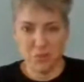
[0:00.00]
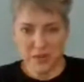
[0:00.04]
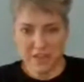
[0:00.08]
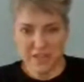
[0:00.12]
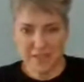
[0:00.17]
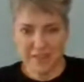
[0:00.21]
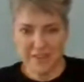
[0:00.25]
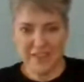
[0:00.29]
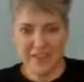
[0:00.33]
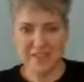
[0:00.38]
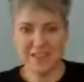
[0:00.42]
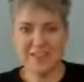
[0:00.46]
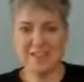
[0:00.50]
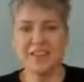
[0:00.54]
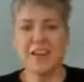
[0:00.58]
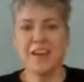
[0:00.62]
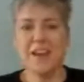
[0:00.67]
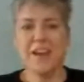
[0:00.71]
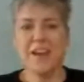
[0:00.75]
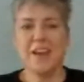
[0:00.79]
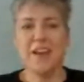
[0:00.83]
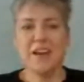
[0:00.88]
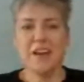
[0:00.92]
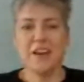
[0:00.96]
So we did this.
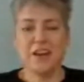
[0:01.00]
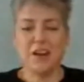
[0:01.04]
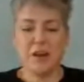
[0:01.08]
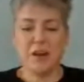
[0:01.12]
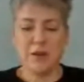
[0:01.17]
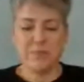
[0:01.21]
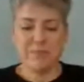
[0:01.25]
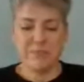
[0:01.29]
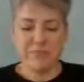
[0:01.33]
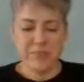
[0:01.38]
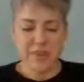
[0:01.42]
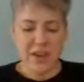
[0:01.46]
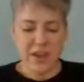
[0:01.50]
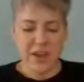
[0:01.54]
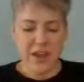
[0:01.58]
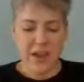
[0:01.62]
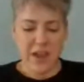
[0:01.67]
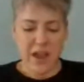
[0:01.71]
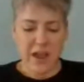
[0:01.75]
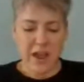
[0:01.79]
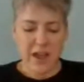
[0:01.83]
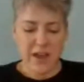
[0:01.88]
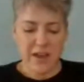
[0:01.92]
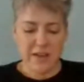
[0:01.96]
Um,
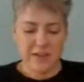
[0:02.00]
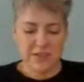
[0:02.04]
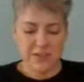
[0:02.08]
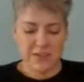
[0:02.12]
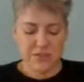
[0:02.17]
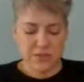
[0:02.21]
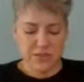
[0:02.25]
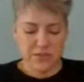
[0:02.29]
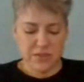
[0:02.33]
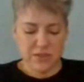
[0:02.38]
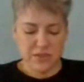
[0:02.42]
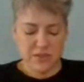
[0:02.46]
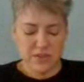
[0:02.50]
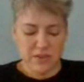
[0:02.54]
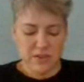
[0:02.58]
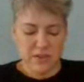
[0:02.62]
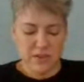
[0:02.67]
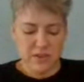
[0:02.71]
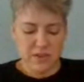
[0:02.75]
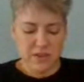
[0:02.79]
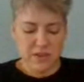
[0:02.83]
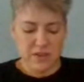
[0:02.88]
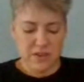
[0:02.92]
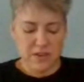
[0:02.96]
and
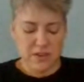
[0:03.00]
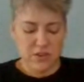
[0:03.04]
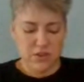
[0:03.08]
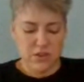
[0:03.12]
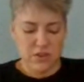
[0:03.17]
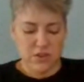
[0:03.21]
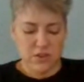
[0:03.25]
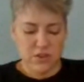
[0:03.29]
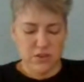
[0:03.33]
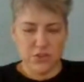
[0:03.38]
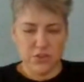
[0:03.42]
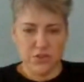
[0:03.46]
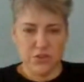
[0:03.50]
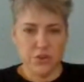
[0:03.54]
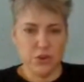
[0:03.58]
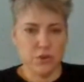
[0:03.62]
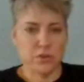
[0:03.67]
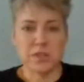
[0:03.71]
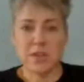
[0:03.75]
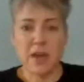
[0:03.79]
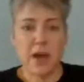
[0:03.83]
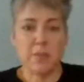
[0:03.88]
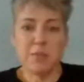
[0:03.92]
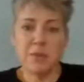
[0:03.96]

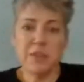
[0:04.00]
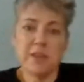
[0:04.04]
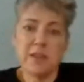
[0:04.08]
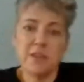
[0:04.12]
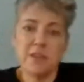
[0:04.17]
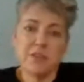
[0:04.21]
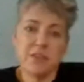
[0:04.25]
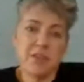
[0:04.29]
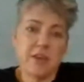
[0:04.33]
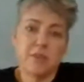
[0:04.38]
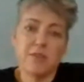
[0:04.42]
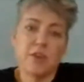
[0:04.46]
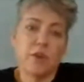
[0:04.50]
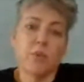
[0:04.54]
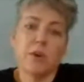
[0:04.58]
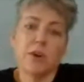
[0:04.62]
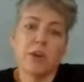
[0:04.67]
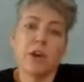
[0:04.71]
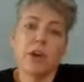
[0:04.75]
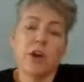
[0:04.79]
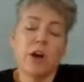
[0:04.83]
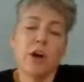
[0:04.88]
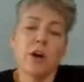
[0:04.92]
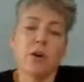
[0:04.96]
those, I mean, they just have
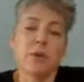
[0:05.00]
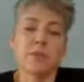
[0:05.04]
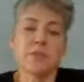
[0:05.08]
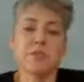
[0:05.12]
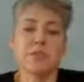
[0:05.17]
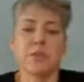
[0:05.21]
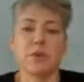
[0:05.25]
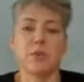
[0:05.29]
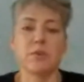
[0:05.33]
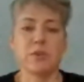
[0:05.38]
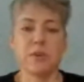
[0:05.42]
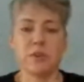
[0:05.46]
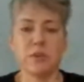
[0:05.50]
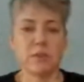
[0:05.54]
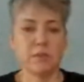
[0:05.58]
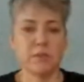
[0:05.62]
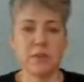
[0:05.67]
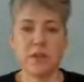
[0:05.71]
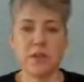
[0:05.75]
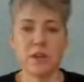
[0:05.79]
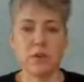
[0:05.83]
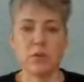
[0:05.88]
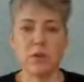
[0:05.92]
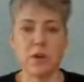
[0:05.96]
nowhere to go. So
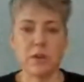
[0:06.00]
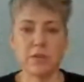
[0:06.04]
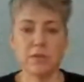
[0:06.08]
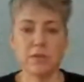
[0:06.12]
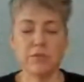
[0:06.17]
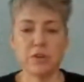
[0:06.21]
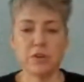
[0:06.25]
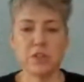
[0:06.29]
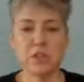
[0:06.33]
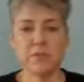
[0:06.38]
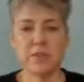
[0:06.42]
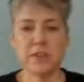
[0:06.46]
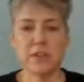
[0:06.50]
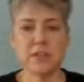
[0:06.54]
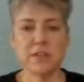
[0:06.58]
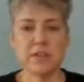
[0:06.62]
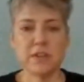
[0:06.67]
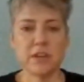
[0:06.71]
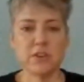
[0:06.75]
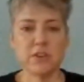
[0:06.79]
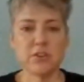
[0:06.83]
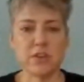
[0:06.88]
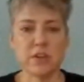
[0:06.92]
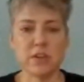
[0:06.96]
they're, you know, on the verge of
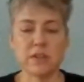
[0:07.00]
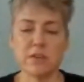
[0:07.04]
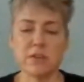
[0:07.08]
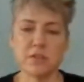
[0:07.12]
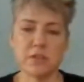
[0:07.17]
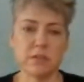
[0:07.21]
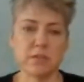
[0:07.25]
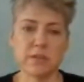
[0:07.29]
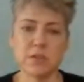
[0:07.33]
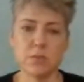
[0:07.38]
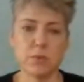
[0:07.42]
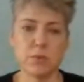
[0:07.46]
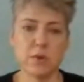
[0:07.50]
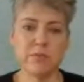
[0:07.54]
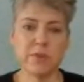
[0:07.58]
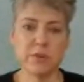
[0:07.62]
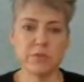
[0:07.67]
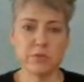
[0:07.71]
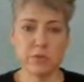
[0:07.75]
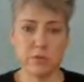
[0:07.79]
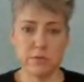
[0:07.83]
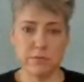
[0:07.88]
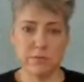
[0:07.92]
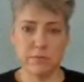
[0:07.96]
extinction. There's only
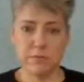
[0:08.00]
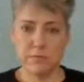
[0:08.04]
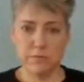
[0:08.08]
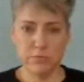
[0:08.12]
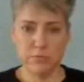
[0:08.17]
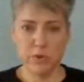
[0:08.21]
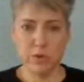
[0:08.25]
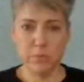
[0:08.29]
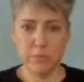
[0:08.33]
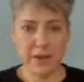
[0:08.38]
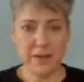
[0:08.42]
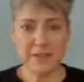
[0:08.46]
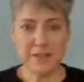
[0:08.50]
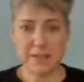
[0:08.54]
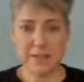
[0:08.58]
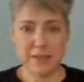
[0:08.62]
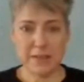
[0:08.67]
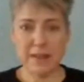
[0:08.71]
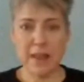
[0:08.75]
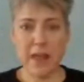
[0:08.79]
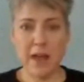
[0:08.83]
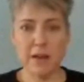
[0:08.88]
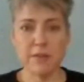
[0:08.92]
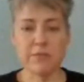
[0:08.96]
1,200 real
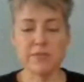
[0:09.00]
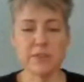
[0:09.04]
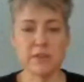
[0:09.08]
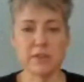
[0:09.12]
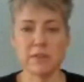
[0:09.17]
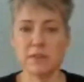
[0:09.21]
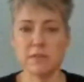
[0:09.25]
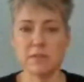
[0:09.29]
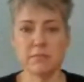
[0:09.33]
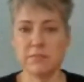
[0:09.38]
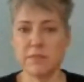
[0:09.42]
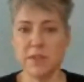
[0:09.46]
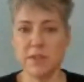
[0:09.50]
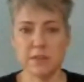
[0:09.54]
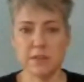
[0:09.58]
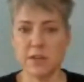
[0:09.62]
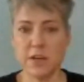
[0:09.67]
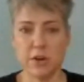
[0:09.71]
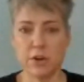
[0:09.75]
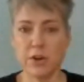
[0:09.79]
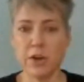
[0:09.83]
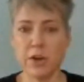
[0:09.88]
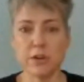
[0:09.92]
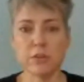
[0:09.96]
bison left in the
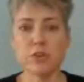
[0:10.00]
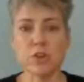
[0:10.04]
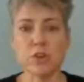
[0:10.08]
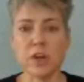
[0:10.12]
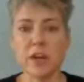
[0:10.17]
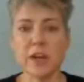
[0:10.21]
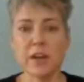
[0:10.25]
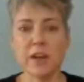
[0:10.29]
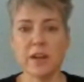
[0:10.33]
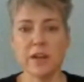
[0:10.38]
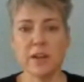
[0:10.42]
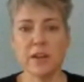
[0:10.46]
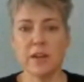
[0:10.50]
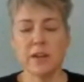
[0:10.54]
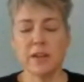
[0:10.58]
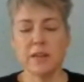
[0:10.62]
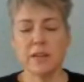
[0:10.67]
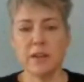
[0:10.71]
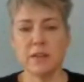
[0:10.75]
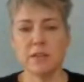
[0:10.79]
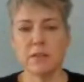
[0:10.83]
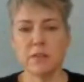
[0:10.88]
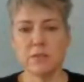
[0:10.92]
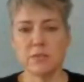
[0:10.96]
entire country.
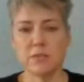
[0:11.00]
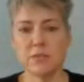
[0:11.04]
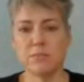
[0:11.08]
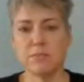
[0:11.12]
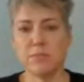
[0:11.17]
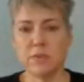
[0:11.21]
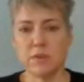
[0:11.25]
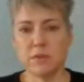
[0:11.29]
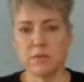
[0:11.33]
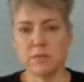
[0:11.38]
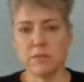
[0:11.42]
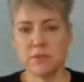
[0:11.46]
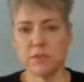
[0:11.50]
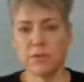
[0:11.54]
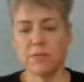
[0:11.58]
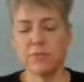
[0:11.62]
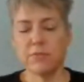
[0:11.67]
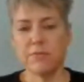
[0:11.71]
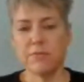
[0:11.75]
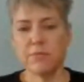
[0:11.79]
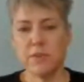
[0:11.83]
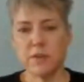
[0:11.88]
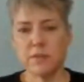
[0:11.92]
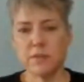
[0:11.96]
And there's, uh, there's
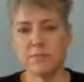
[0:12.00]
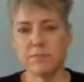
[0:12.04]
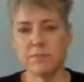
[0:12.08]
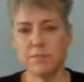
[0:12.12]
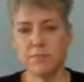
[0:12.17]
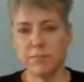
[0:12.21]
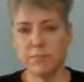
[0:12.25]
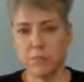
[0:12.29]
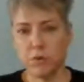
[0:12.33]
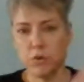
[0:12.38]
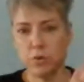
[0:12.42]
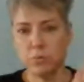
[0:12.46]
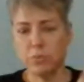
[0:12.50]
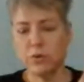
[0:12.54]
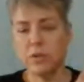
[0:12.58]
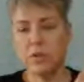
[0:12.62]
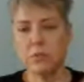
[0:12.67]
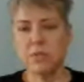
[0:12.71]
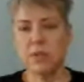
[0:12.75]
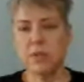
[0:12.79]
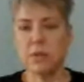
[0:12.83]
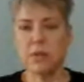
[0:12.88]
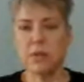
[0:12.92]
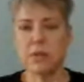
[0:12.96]
a, a group
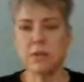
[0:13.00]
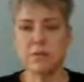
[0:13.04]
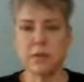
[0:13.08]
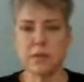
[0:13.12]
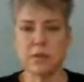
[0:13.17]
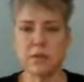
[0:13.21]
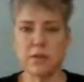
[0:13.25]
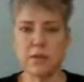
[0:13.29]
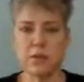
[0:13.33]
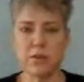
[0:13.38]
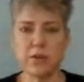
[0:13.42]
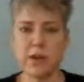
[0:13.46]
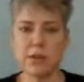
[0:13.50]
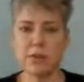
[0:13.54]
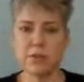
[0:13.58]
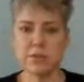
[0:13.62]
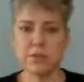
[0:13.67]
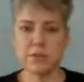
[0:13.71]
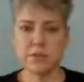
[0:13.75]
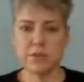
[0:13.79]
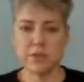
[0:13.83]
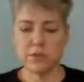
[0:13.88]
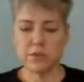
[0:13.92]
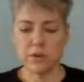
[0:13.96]
of them that live at, near
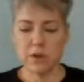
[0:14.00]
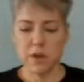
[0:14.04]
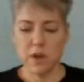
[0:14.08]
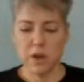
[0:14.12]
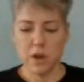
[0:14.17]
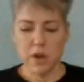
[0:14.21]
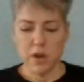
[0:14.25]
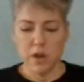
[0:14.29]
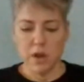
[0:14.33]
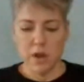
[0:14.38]
Yellowstone.